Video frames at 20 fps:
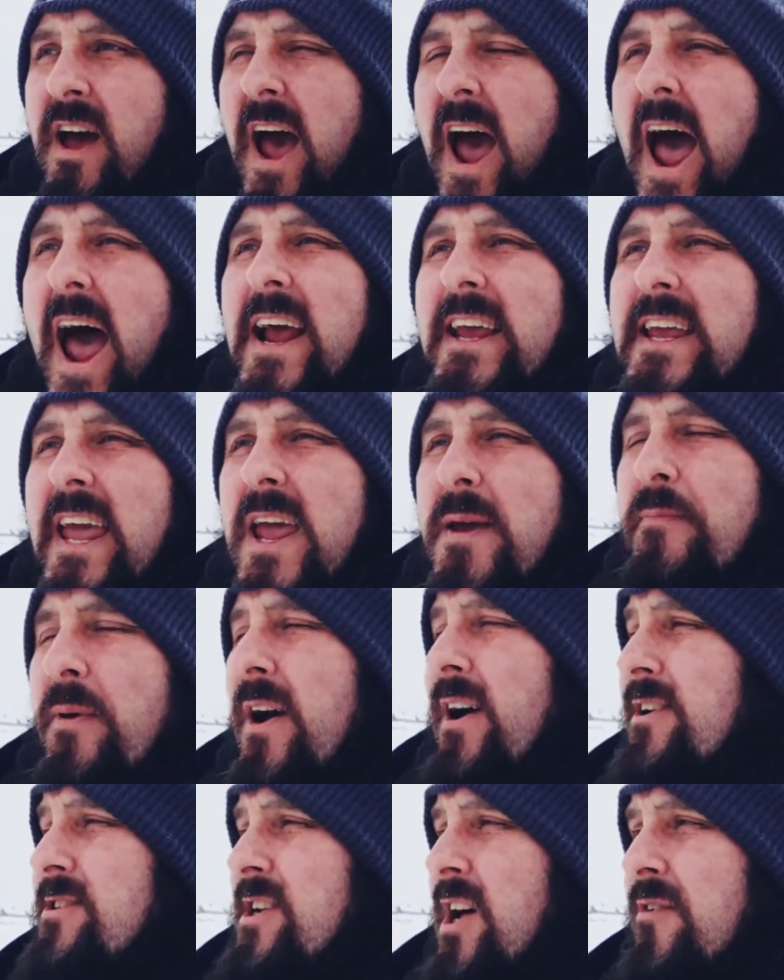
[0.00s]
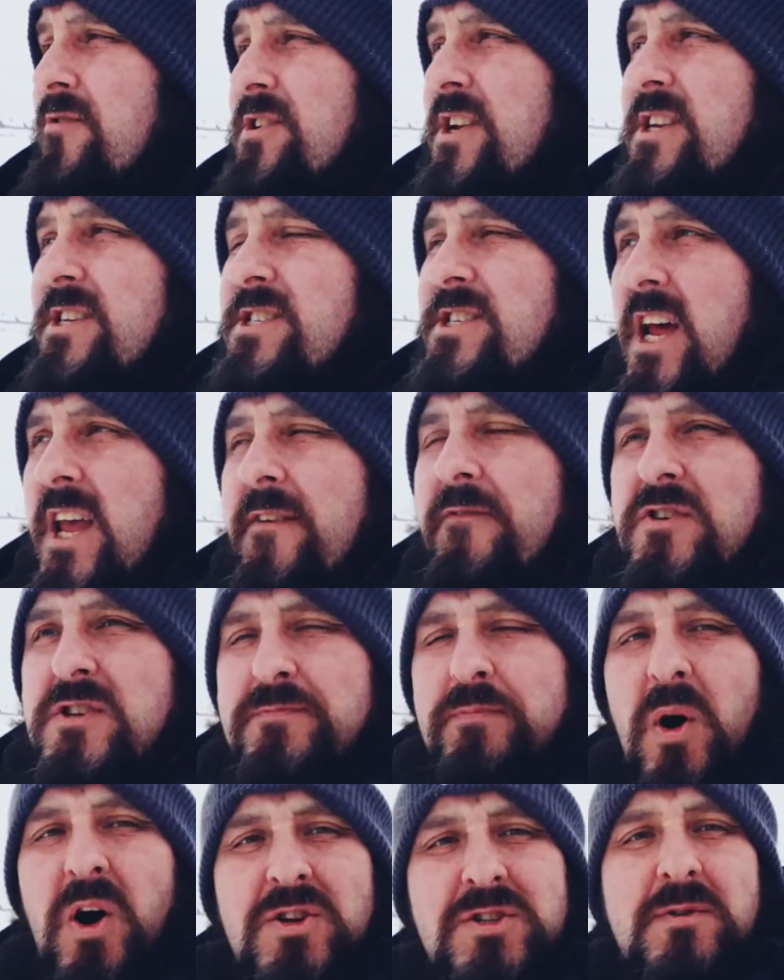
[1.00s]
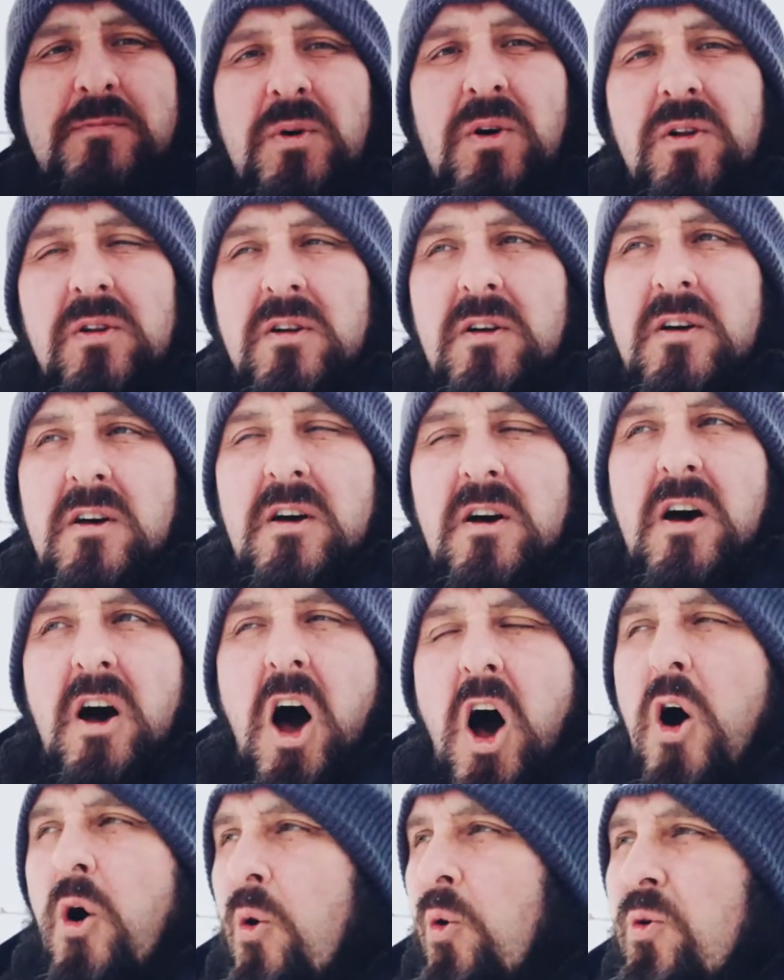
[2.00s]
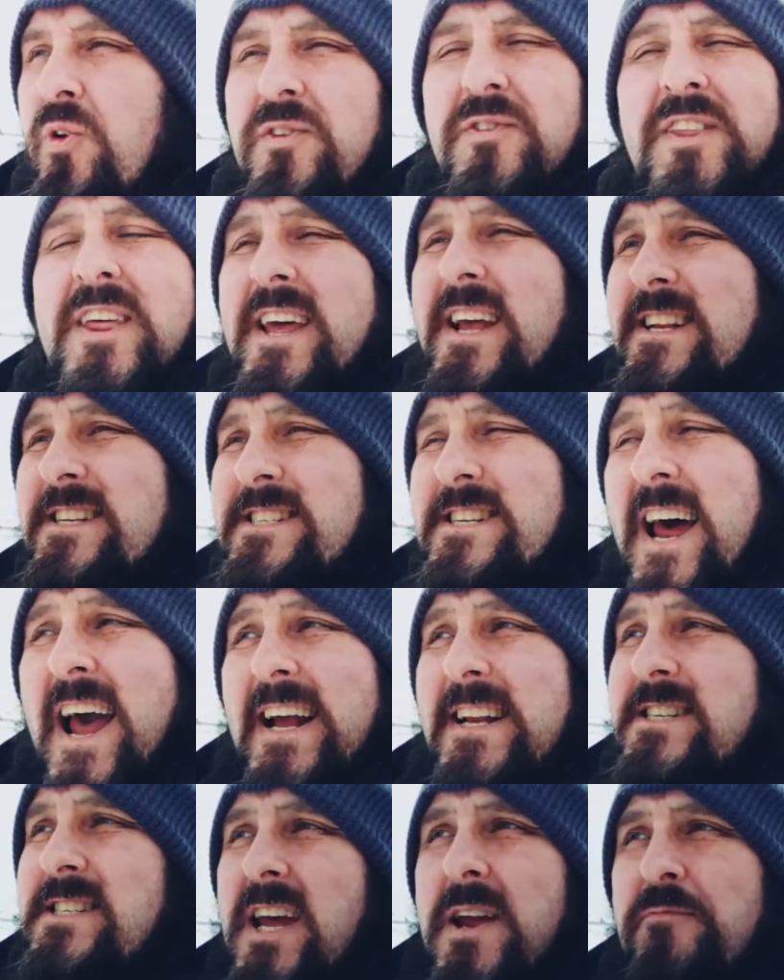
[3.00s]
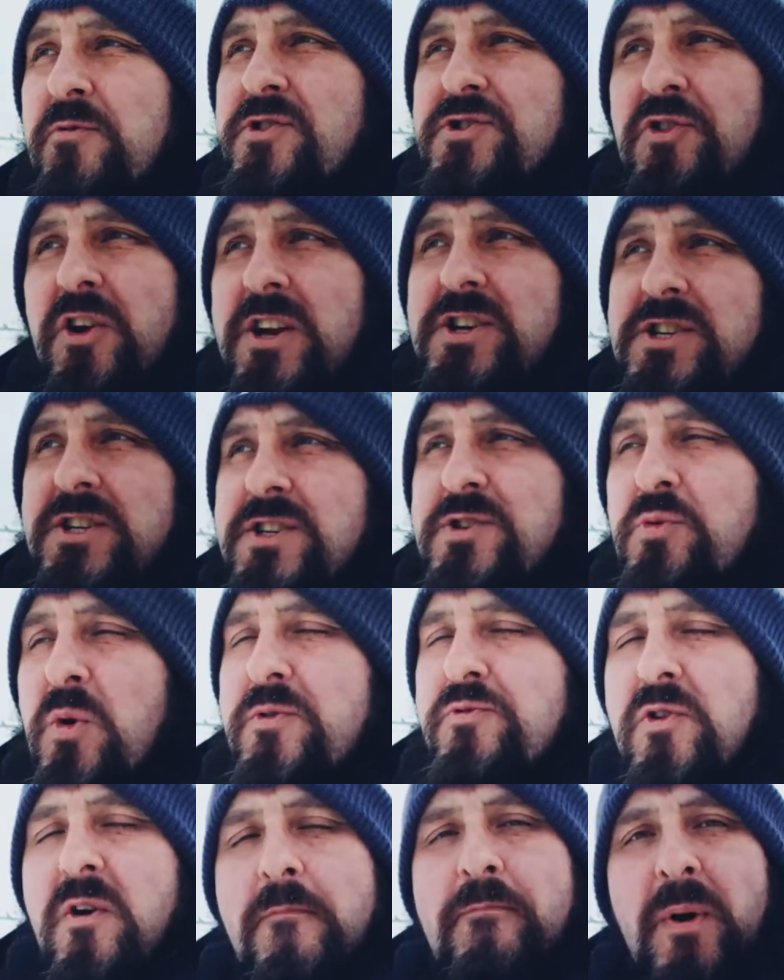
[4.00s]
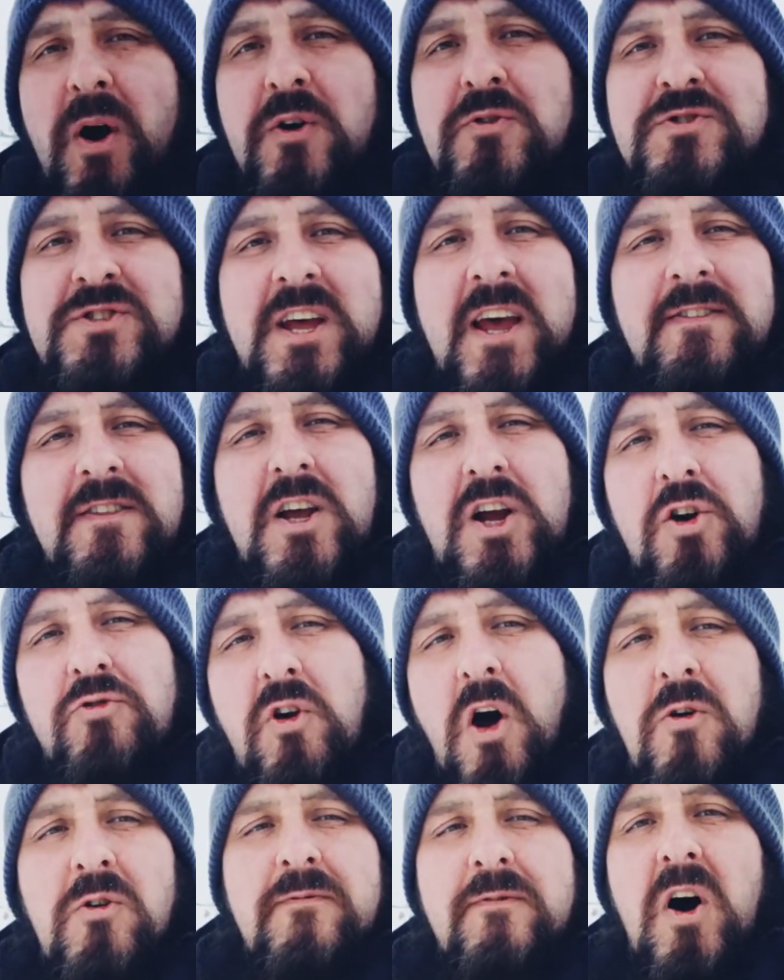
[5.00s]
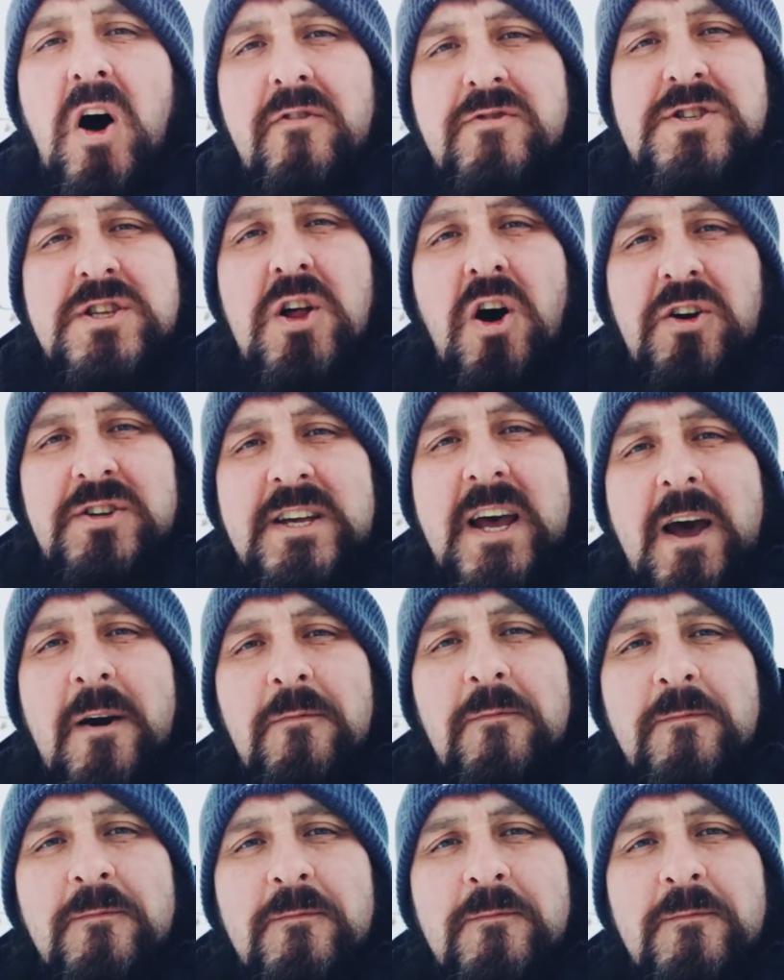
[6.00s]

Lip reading: and keeping ourselves as safe as possible, are all the exact same restrictions which were imposed in the coronavirus lockdown.